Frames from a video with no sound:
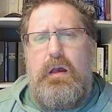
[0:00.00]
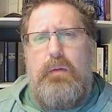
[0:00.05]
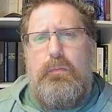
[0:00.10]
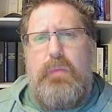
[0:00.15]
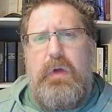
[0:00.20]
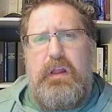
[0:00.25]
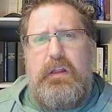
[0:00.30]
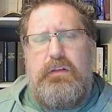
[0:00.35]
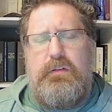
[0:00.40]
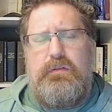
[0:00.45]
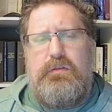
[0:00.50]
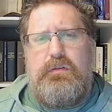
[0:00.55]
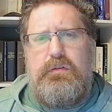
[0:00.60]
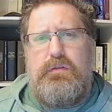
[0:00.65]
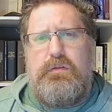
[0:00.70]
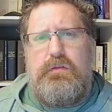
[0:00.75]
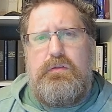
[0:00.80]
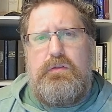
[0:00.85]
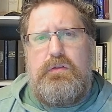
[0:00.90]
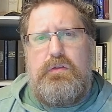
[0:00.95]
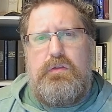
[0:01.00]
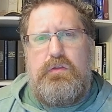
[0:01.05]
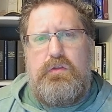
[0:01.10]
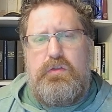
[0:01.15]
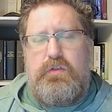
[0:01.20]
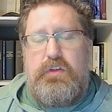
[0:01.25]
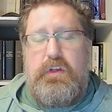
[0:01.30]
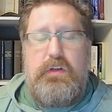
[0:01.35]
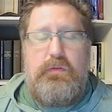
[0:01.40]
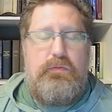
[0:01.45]
But
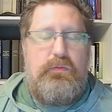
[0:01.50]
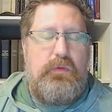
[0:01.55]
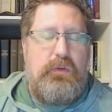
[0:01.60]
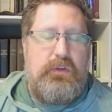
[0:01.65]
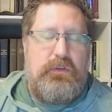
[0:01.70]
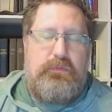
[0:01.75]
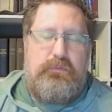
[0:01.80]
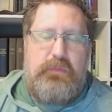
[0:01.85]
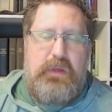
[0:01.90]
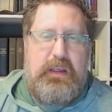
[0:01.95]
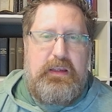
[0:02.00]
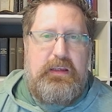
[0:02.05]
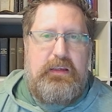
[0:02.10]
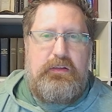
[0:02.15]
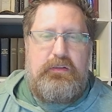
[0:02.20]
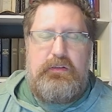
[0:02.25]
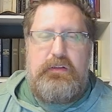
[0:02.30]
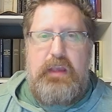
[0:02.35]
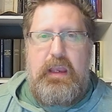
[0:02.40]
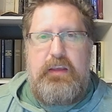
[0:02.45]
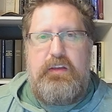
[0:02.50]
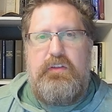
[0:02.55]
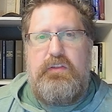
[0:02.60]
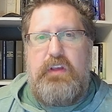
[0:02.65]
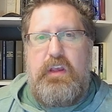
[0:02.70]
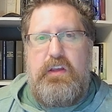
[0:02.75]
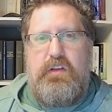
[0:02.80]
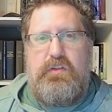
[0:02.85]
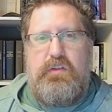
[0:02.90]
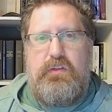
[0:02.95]
she was making
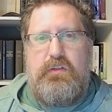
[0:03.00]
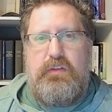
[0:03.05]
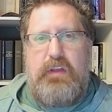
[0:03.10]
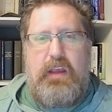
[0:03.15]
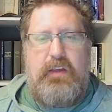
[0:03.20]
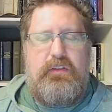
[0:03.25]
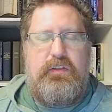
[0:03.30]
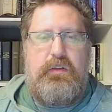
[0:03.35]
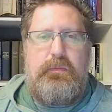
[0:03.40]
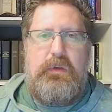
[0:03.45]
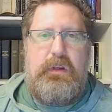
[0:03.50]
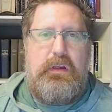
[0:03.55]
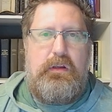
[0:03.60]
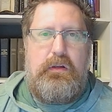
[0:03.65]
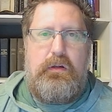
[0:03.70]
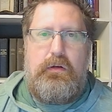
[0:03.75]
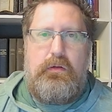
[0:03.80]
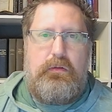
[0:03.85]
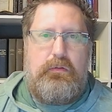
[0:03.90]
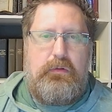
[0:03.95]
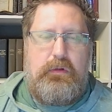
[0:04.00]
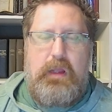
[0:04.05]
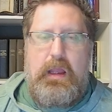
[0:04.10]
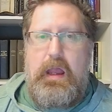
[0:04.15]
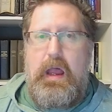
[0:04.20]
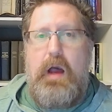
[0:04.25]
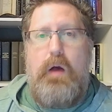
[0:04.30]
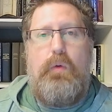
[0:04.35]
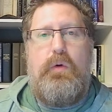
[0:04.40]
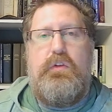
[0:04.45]
accusations, asking me,
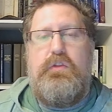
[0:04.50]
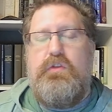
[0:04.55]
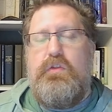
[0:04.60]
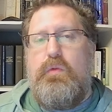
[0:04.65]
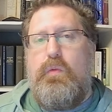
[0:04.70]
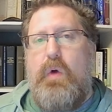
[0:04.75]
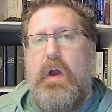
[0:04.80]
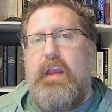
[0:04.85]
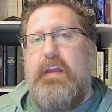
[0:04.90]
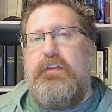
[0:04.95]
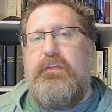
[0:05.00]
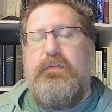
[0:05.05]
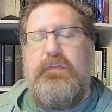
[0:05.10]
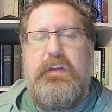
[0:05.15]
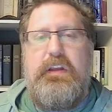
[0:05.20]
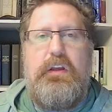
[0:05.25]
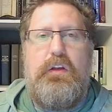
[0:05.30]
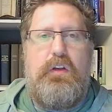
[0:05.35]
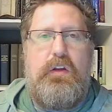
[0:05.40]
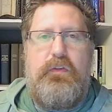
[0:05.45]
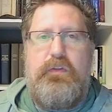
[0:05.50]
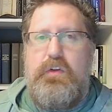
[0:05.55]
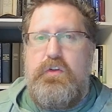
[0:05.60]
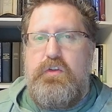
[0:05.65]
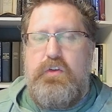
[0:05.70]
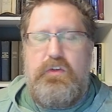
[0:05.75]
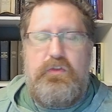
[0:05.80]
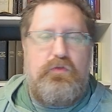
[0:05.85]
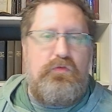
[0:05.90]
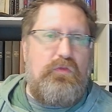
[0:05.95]
how would your wife feel if you
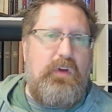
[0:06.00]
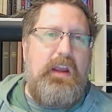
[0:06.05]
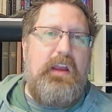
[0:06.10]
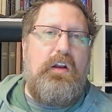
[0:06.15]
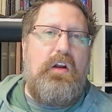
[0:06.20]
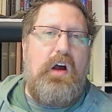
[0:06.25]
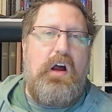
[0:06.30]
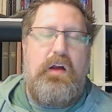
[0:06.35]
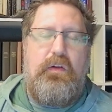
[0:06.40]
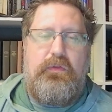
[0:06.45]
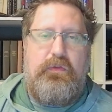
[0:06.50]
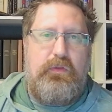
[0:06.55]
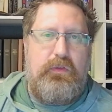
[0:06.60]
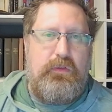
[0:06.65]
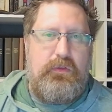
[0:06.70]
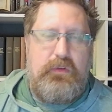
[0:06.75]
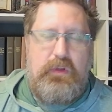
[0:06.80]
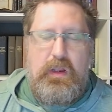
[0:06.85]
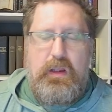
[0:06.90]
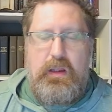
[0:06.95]
just ran off and